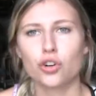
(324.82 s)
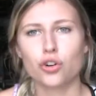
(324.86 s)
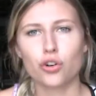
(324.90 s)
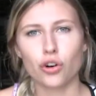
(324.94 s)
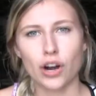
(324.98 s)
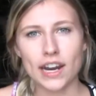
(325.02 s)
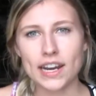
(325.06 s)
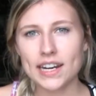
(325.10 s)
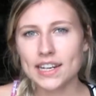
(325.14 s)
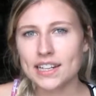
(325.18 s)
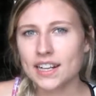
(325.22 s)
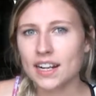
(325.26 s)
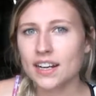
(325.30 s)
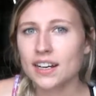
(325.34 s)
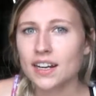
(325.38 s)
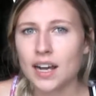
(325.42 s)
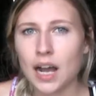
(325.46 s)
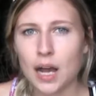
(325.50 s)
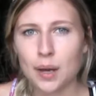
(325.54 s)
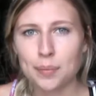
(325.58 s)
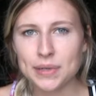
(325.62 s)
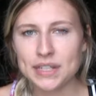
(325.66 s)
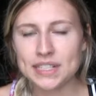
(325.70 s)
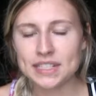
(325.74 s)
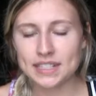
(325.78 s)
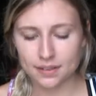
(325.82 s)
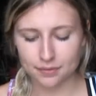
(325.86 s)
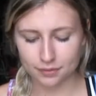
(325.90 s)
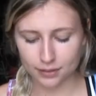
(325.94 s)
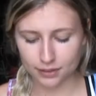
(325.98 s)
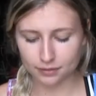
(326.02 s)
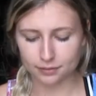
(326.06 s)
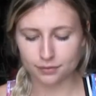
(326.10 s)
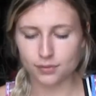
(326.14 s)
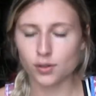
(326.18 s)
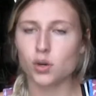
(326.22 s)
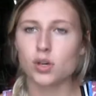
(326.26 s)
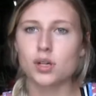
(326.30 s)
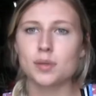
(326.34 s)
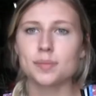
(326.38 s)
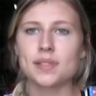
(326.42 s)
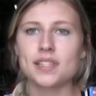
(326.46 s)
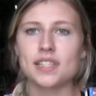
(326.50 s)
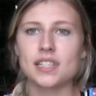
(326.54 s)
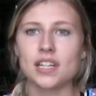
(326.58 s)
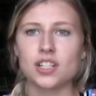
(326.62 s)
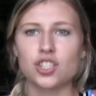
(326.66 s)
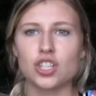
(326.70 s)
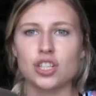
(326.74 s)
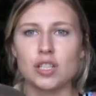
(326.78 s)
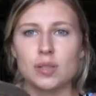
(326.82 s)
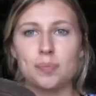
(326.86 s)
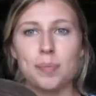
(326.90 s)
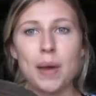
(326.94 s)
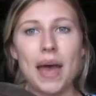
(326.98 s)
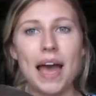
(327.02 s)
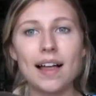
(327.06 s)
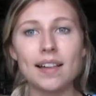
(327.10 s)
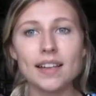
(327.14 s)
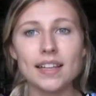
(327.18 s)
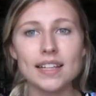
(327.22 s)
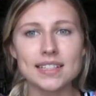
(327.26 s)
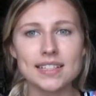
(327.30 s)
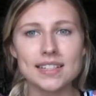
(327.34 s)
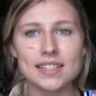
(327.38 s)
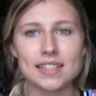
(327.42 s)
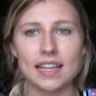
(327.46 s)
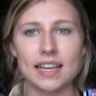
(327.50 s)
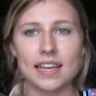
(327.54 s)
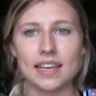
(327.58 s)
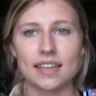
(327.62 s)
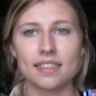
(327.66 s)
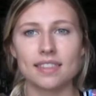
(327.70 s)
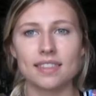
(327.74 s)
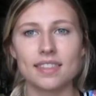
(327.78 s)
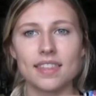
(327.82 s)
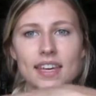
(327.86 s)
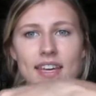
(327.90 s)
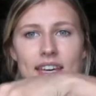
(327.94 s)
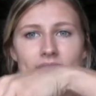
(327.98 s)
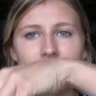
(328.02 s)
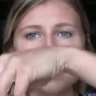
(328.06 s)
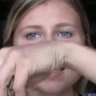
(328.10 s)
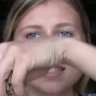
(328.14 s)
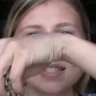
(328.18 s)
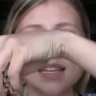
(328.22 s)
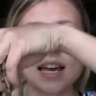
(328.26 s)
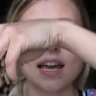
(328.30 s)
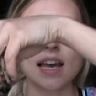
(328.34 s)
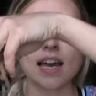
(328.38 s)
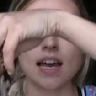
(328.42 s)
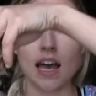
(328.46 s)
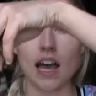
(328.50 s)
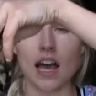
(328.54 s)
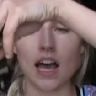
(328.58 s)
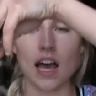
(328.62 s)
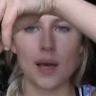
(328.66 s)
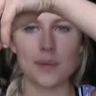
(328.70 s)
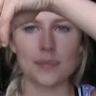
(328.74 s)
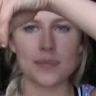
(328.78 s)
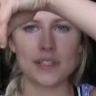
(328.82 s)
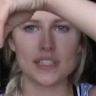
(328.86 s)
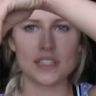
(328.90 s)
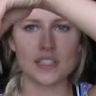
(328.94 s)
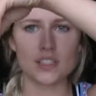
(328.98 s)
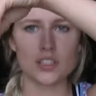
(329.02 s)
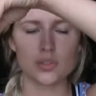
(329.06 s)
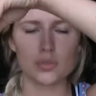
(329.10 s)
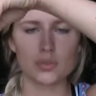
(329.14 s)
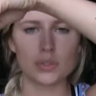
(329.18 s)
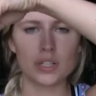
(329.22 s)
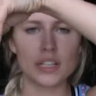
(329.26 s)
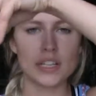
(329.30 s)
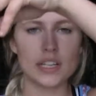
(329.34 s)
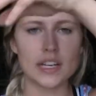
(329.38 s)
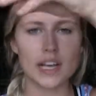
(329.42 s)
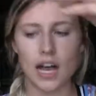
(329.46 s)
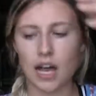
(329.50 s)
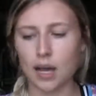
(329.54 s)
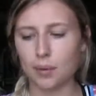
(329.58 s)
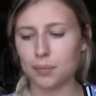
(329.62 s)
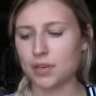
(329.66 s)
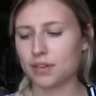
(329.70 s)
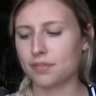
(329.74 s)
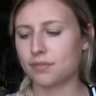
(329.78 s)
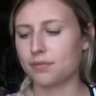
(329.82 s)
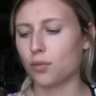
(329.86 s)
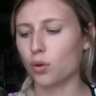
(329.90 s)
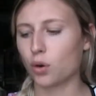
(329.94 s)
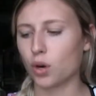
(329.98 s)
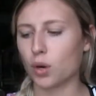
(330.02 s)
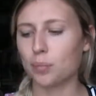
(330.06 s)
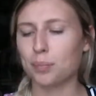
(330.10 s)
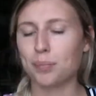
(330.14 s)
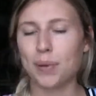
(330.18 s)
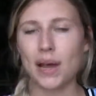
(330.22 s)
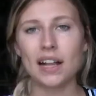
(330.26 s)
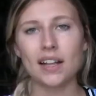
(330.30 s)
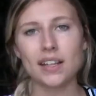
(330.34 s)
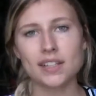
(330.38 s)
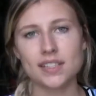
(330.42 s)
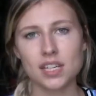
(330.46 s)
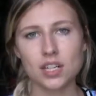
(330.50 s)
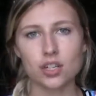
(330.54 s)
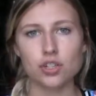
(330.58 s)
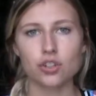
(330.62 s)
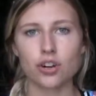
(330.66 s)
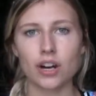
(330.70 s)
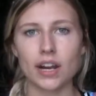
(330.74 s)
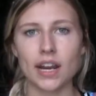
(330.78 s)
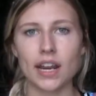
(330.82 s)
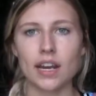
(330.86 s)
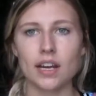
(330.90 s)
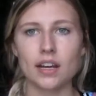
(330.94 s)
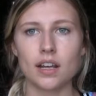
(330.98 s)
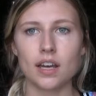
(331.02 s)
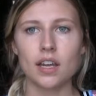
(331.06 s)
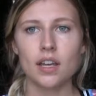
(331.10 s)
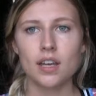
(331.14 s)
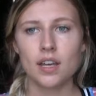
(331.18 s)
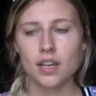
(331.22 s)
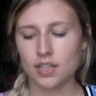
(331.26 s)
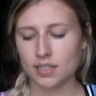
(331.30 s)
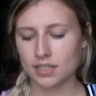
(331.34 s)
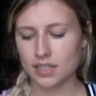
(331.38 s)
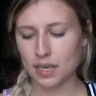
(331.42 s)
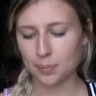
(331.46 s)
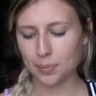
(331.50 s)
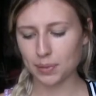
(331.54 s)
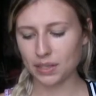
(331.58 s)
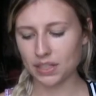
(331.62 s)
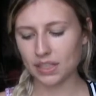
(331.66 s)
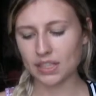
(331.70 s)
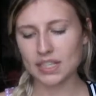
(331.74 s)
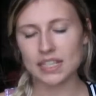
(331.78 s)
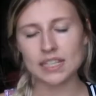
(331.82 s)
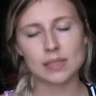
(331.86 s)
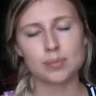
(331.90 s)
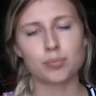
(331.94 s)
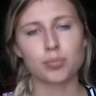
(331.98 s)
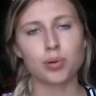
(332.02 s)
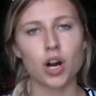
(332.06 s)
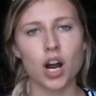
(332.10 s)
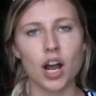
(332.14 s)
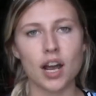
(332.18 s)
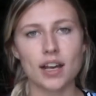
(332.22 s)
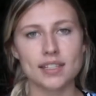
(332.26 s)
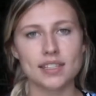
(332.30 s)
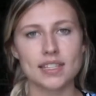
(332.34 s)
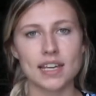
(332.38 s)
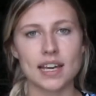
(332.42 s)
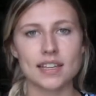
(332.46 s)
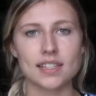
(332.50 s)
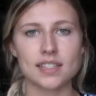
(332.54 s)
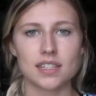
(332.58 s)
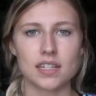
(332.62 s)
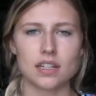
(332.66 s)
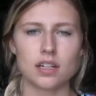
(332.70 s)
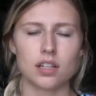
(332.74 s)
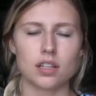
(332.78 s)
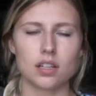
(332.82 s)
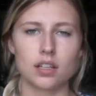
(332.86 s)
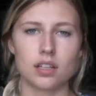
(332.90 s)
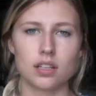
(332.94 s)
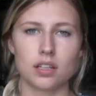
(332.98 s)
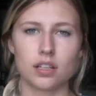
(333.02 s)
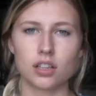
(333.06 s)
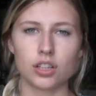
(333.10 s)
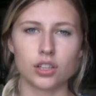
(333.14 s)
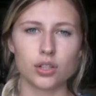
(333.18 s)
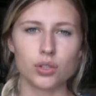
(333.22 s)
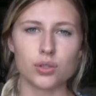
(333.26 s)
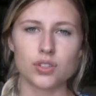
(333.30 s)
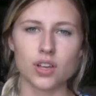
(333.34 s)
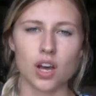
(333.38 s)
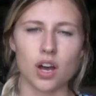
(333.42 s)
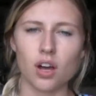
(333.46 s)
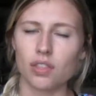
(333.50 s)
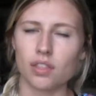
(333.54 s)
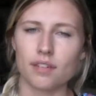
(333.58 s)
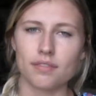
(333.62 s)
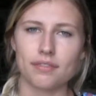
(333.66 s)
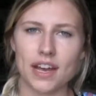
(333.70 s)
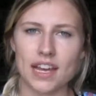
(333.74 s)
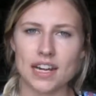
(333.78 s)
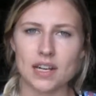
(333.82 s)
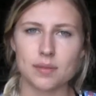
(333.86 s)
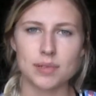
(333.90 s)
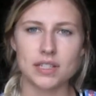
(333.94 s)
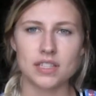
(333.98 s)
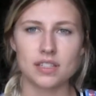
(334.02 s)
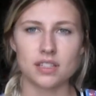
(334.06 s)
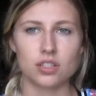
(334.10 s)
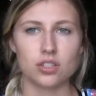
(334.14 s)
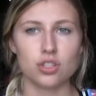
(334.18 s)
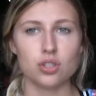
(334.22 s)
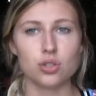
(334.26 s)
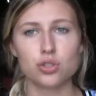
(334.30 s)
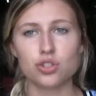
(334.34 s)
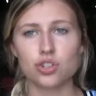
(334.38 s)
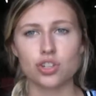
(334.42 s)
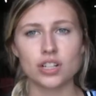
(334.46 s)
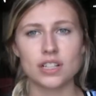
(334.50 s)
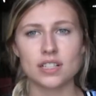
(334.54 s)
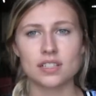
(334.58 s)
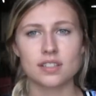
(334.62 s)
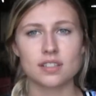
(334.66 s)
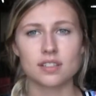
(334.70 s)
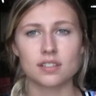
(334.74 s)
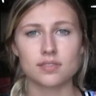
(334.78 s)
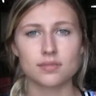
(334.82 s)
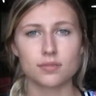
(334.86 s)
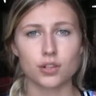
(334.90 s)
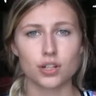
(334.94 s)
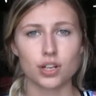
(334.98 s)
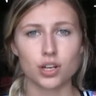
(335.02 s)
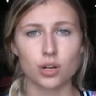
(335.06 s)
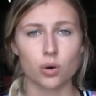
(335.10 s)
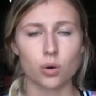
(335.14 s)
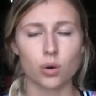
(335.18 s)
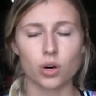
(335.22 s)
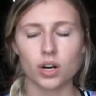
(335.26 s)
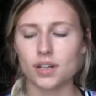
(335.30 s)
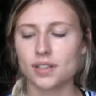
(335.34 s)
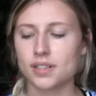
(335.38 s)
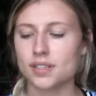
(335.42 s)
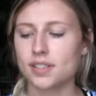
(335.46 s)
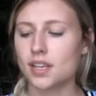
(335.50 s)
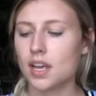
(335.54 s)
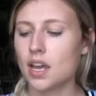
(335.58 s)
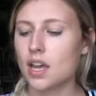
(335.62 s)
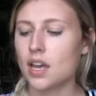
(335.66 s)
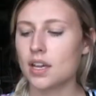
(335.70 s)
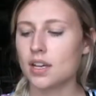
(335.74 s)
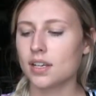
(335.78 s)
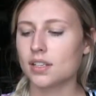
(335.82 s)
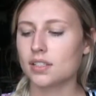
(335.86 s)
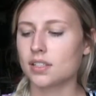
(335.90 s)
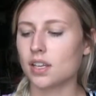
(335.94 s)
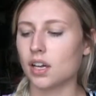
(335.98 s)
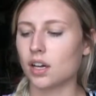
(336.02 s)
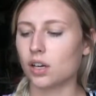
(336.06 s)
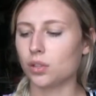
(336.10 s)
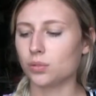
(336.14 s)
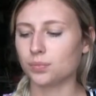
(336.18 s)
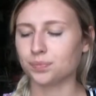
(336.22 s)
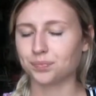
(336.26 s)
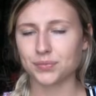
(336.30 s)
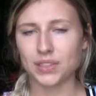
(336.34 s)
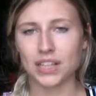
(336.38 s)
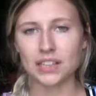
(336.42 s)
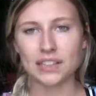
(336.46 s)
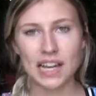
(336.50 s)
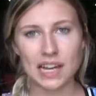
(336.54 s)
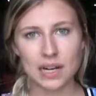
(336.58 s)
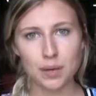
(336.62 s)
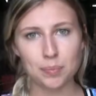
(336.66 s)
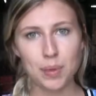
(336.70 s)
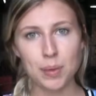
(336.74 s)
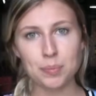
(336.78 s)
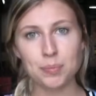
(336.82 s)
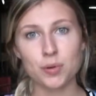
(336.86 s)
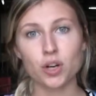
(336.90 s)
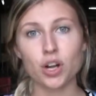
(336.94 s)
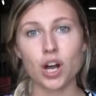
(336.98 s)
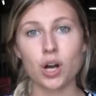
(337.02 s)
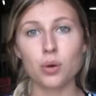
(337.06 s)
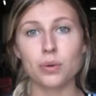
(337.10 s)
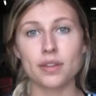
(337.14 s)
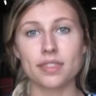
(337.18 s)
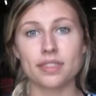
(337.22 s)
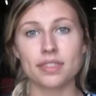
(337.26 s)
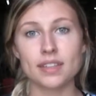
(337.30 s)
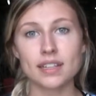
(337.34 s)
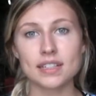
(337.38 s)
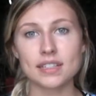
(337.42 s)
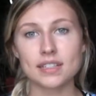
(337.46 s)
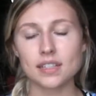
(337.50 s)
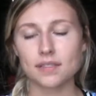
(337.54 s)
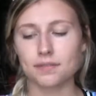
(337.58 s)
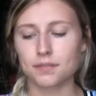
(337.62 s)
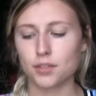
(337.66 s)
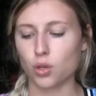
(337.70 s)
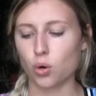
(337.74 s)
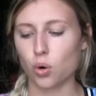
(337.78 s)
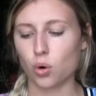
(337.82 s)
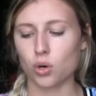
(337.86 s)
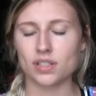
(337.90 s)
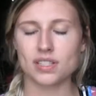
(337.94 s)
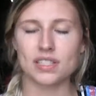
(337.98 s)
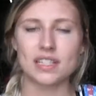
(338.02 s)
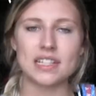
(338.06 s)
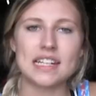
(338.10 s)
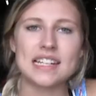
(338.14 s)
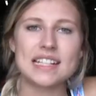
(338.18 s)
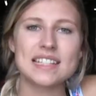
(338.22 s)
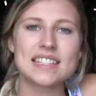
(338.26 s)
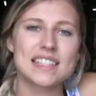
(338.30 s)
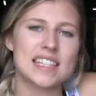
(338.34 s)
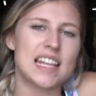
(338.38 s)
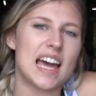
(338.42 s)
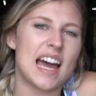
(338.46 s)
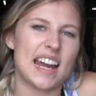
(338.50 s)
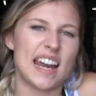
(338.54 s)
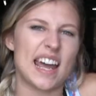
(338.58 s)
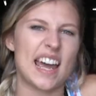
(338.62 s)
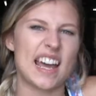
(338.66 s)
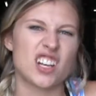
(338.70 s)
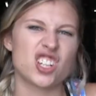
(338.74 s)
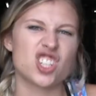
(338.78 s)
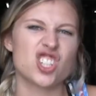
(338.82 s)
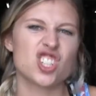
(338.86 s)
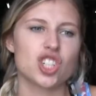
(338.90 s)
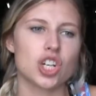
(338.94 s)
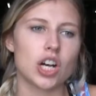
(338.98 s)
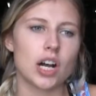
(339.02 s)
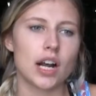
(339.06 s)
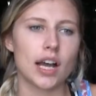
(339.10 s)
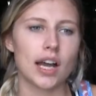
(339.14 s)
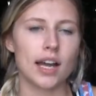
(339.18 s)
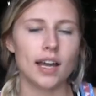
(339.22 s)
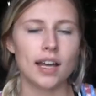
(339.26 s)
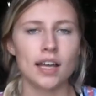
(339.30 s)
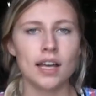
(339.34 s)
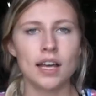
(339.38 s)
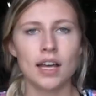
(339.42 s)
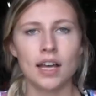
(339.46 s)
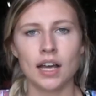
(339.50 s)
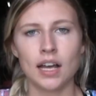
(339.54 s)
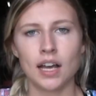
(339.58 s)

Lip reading: Grain can come in different forms, such as pellets like this. This is a really common form. Pelleted grain typically is processed and it includes all the vitamins and nutrients for your horse. So a lot of people go with this if your horse needs that extra